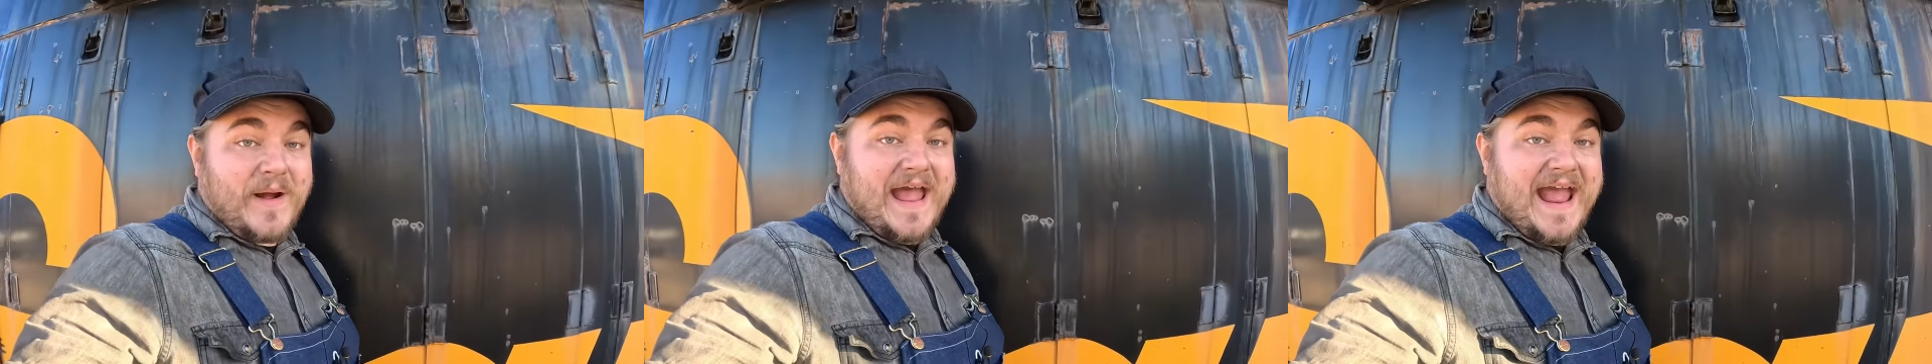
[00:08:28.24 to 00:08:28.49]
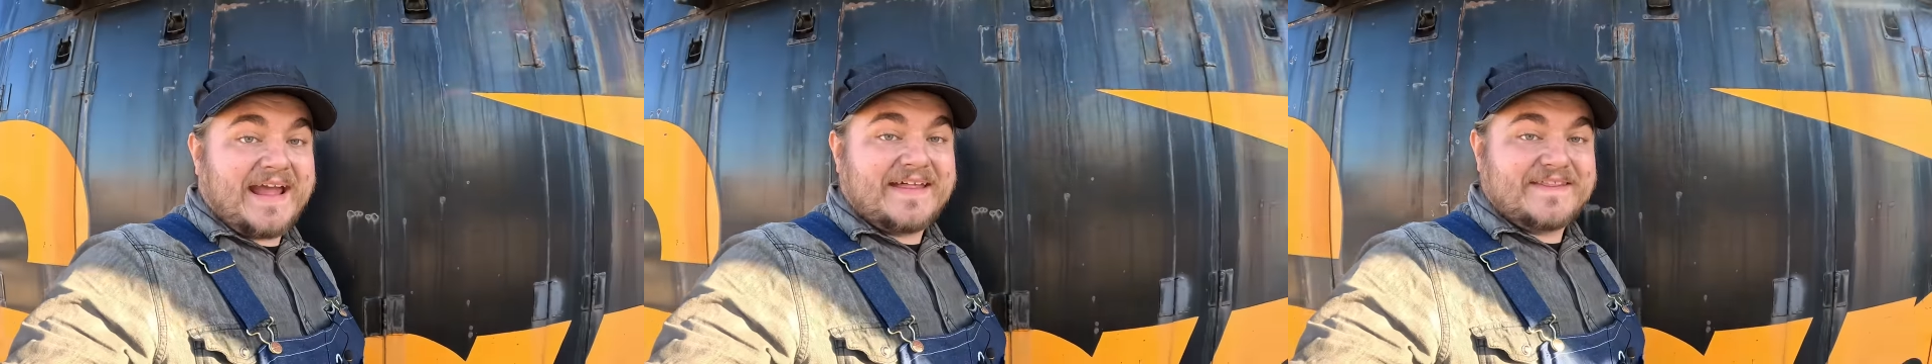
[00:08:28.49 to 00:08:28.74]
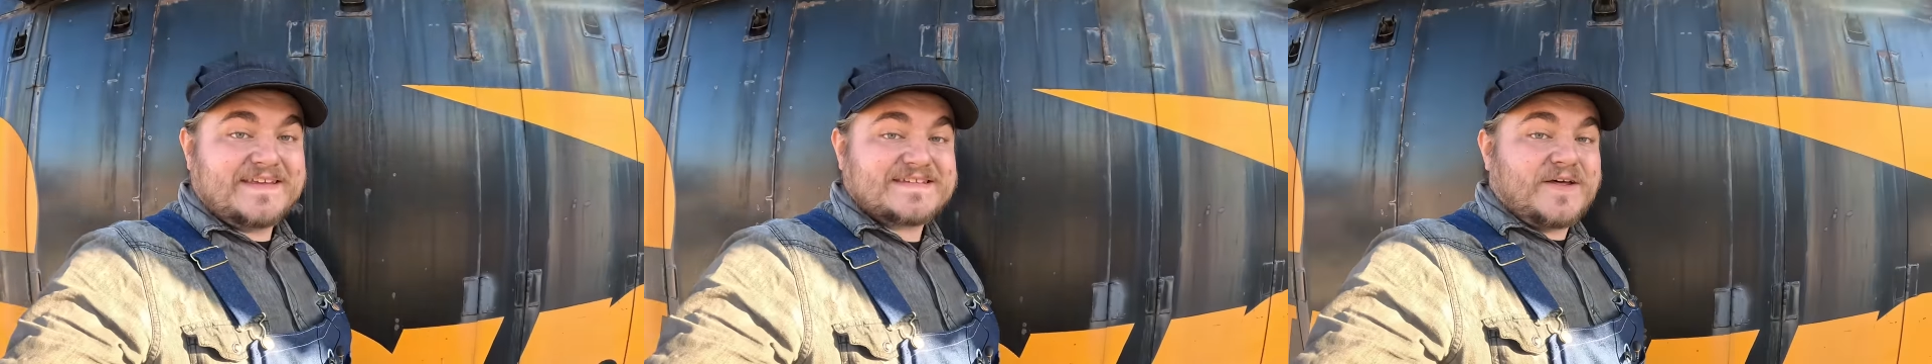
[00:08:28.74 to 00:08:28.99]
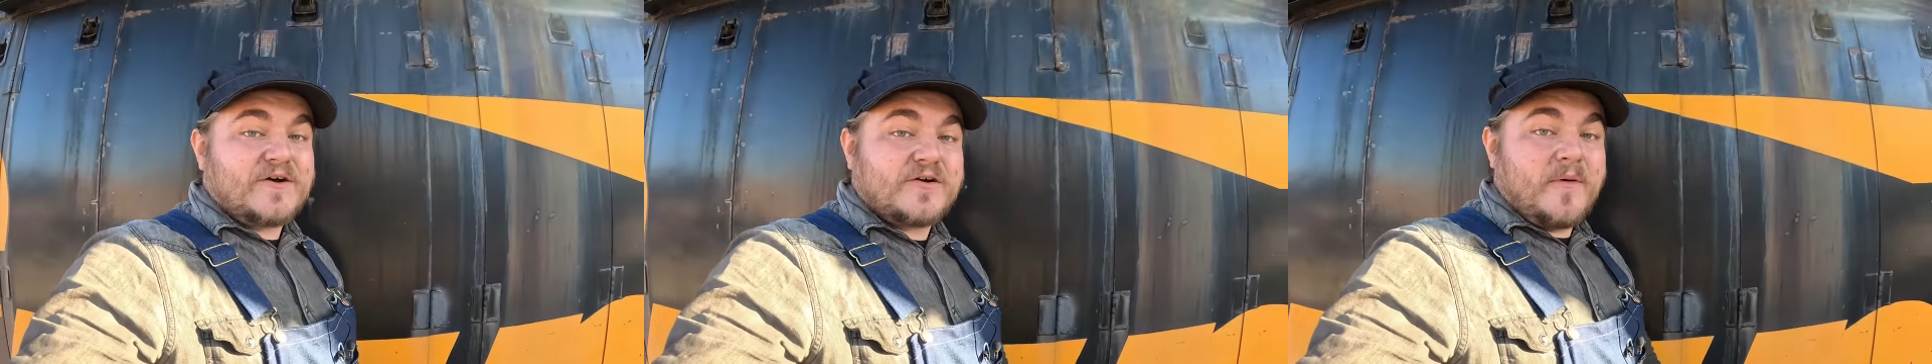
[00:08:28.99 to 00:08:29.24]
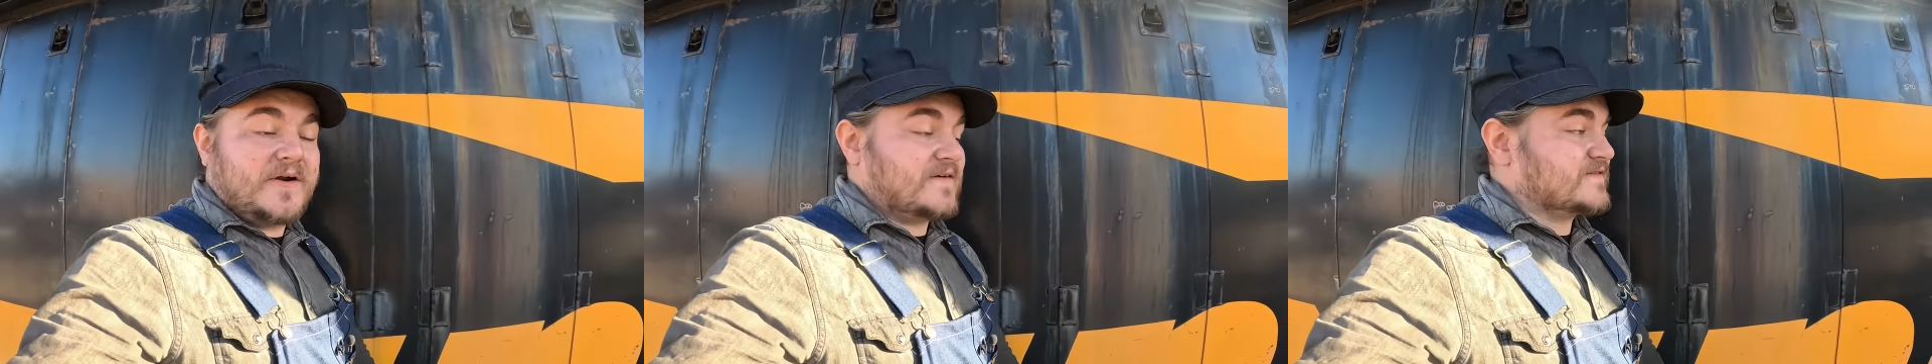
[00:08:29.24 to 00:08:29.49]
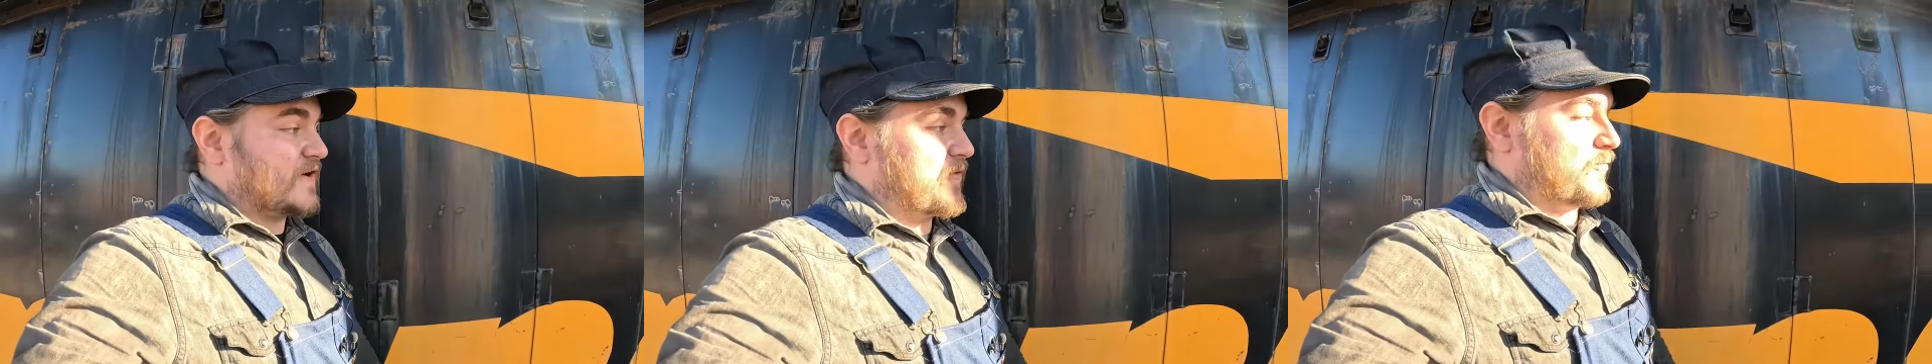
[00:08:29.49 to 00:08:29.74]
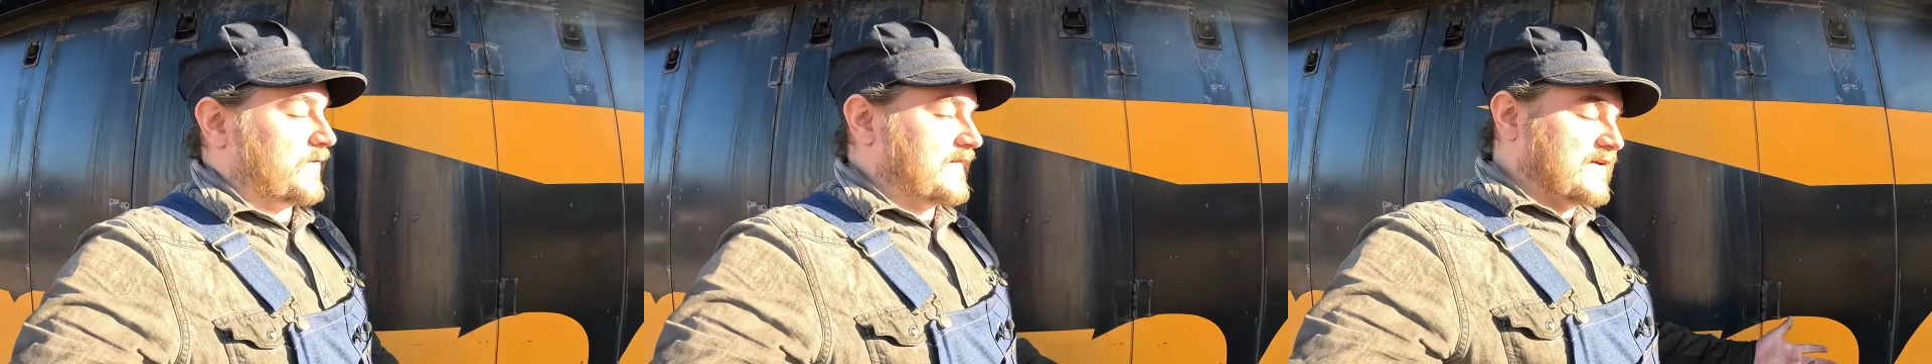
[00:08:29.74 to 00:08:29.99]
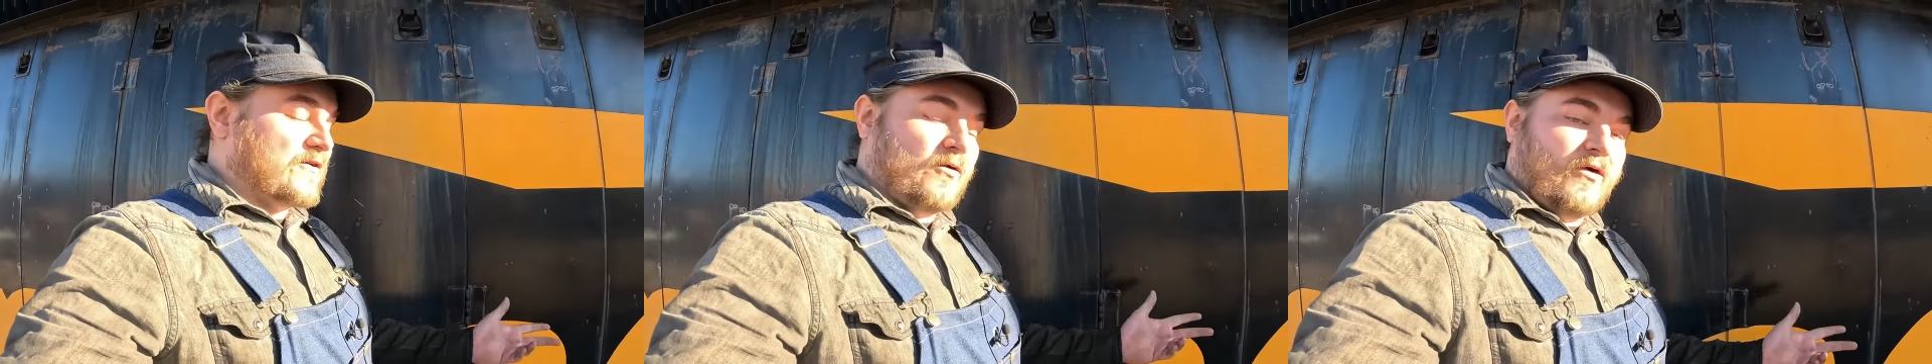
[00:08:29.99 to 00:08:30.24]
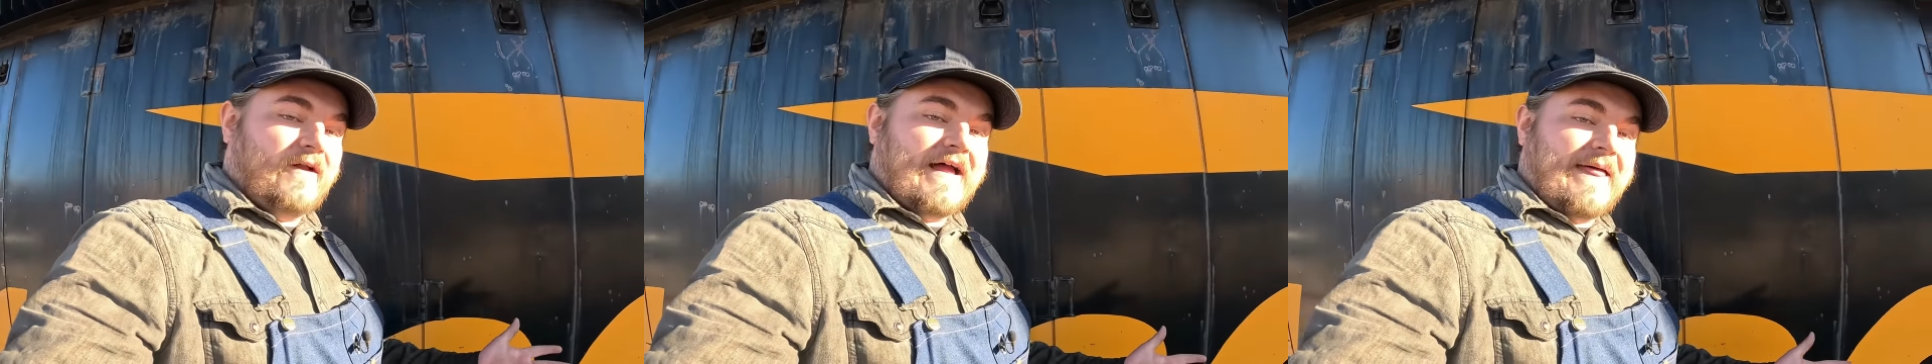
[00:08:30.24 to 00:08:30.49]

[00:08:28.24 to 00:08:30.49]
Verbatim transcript: way, these locomotives are really cool,